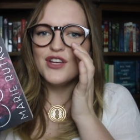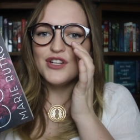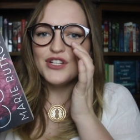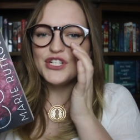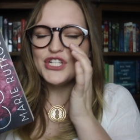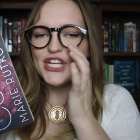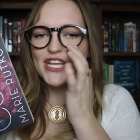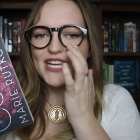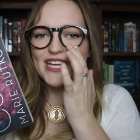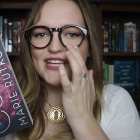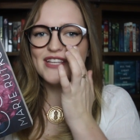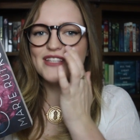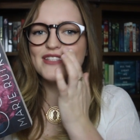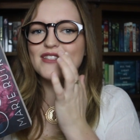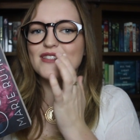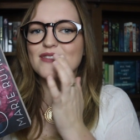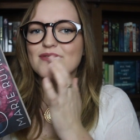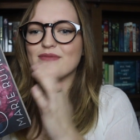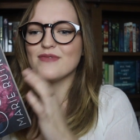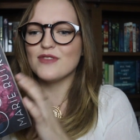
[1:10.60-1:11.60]
she
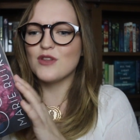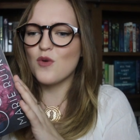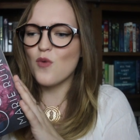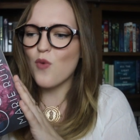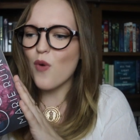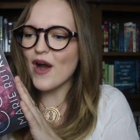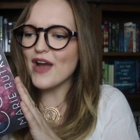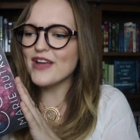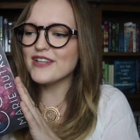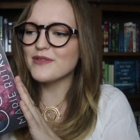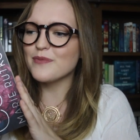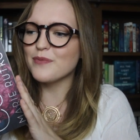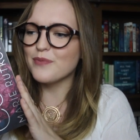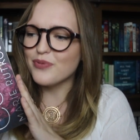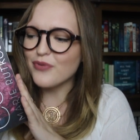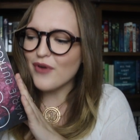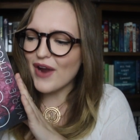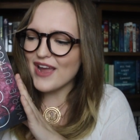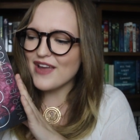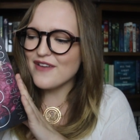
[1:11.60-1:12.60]
is quite
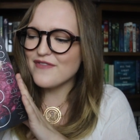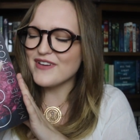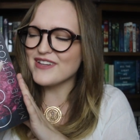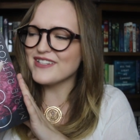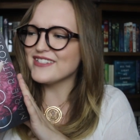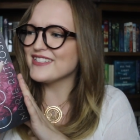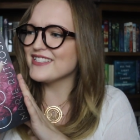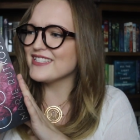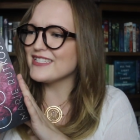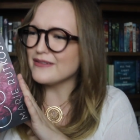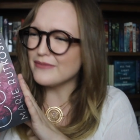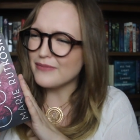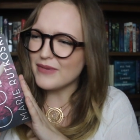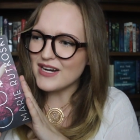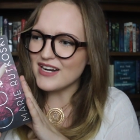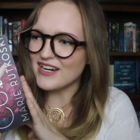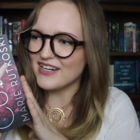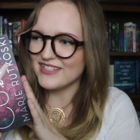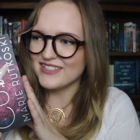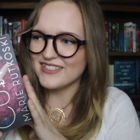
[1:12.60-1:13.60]
brave and
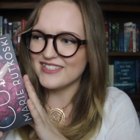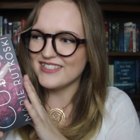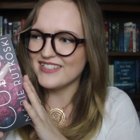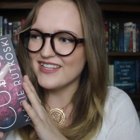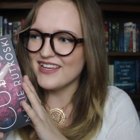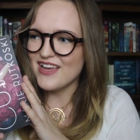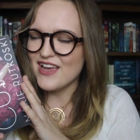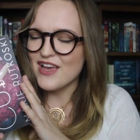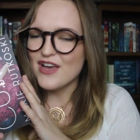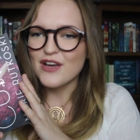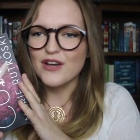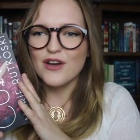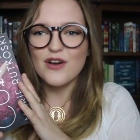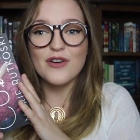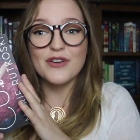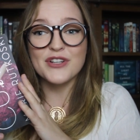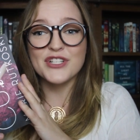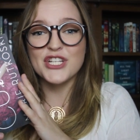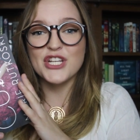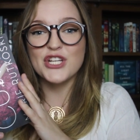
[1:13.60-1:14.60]
smart.
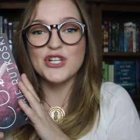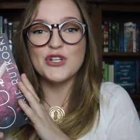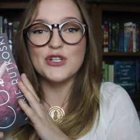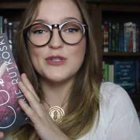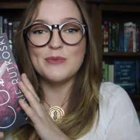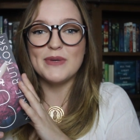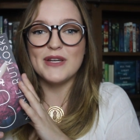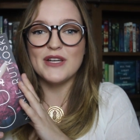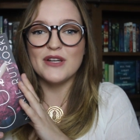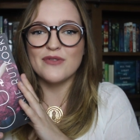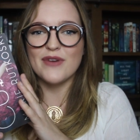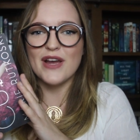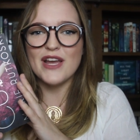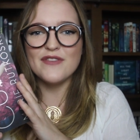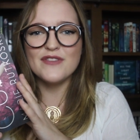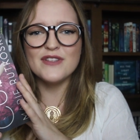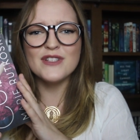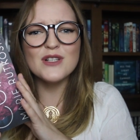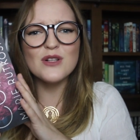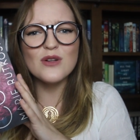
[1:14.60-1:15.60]
God, she could be a
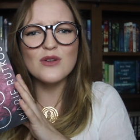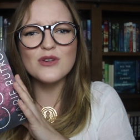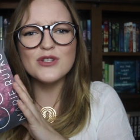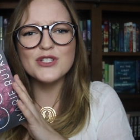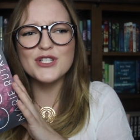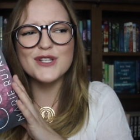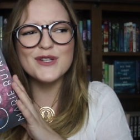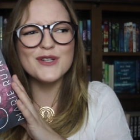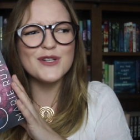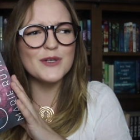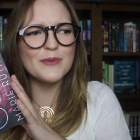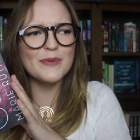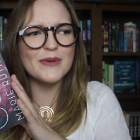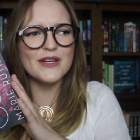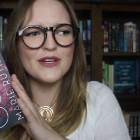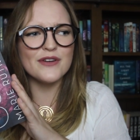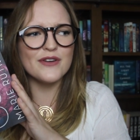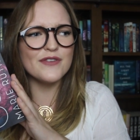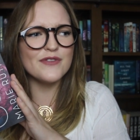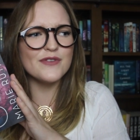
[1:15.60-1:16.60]
Ravenclaw, she could
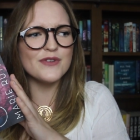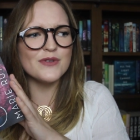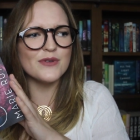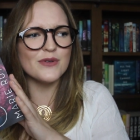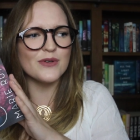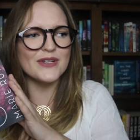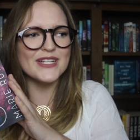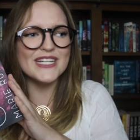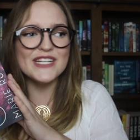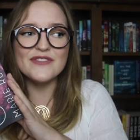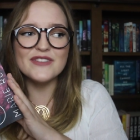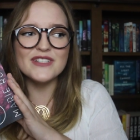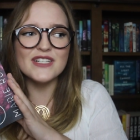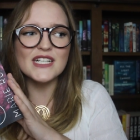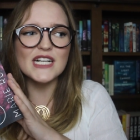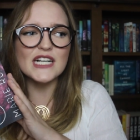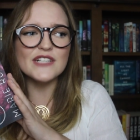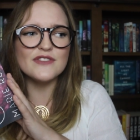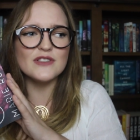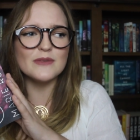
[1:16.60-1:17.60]
be a Gryffindor, even
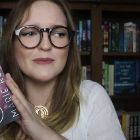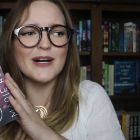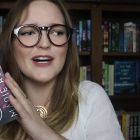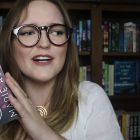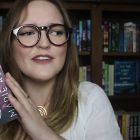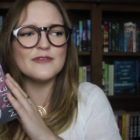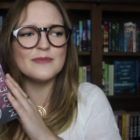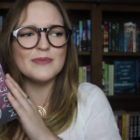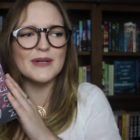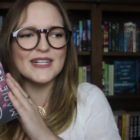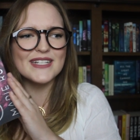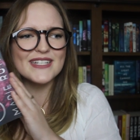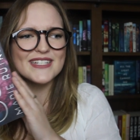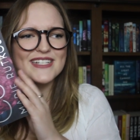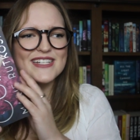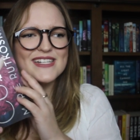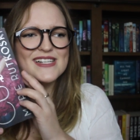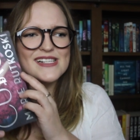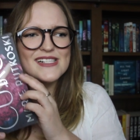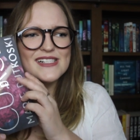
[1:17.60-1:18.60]
a Hufflepuff,
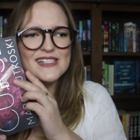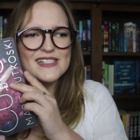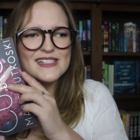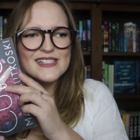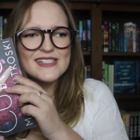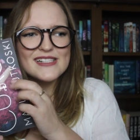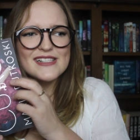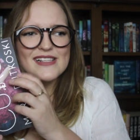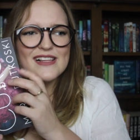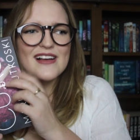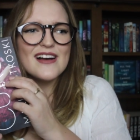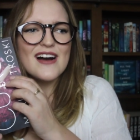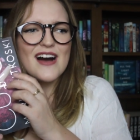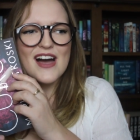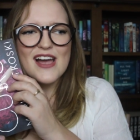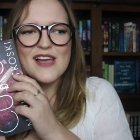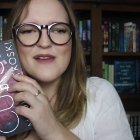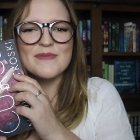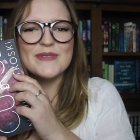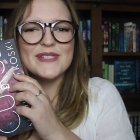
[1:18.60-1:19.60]
but
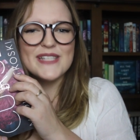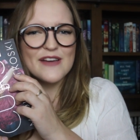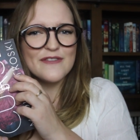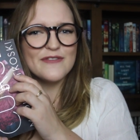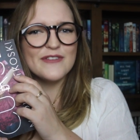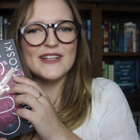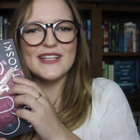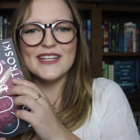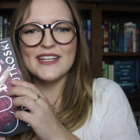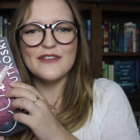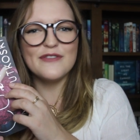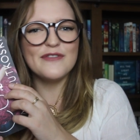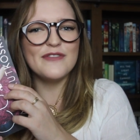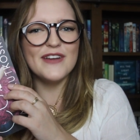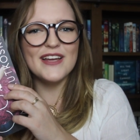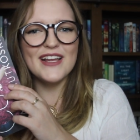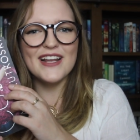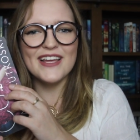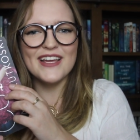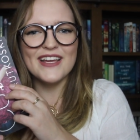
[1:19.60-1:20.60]
I am definitely
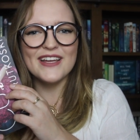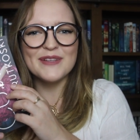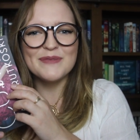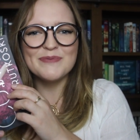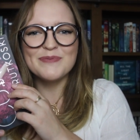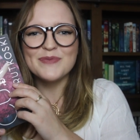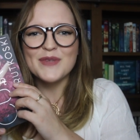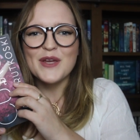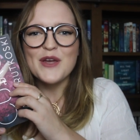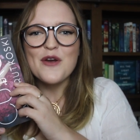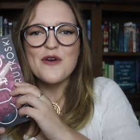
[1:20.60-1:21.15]
feeling